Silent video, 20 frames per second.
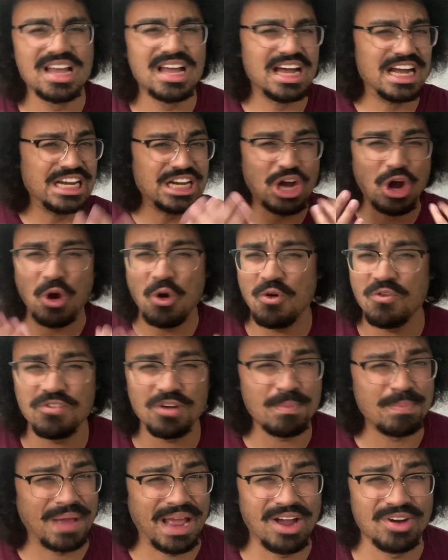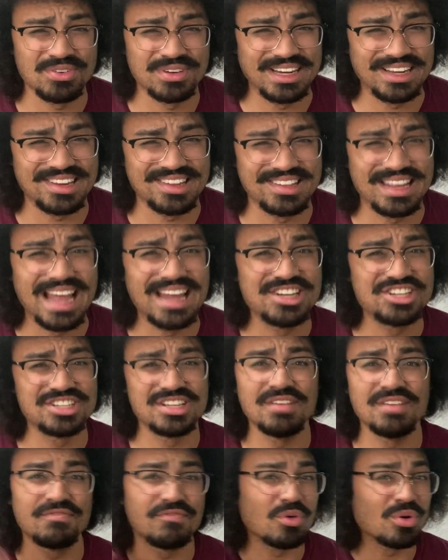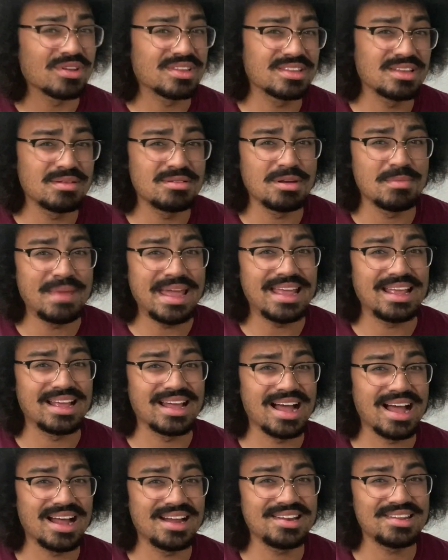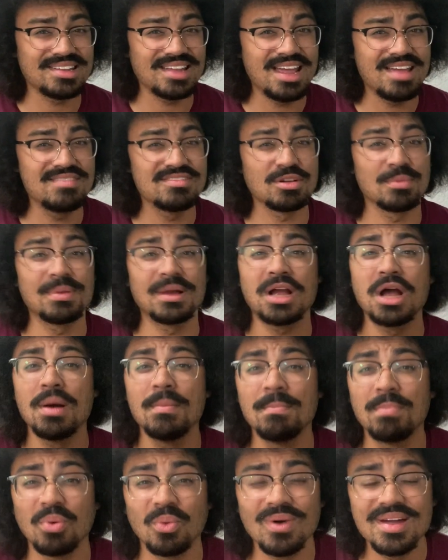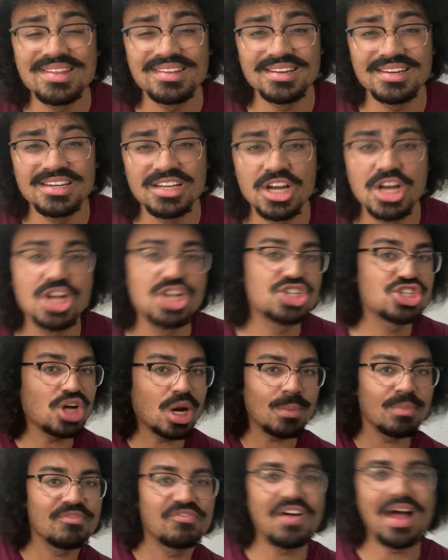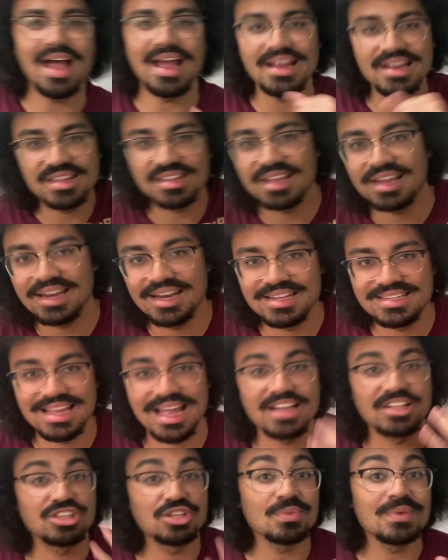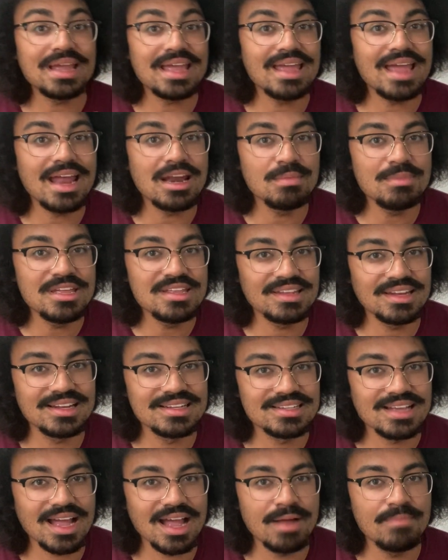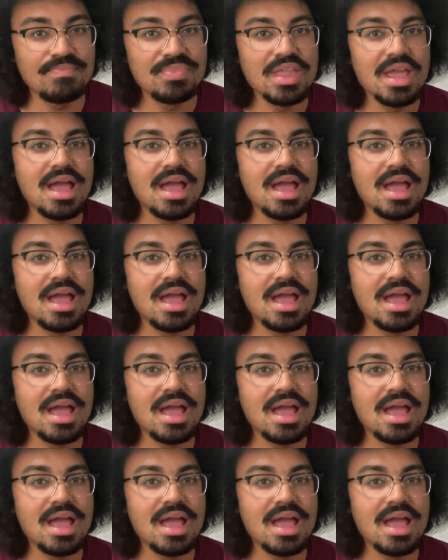an overpowering stench that forces them to make con saves or become poisoned, sharp vines that can attack 3 enemies at a time,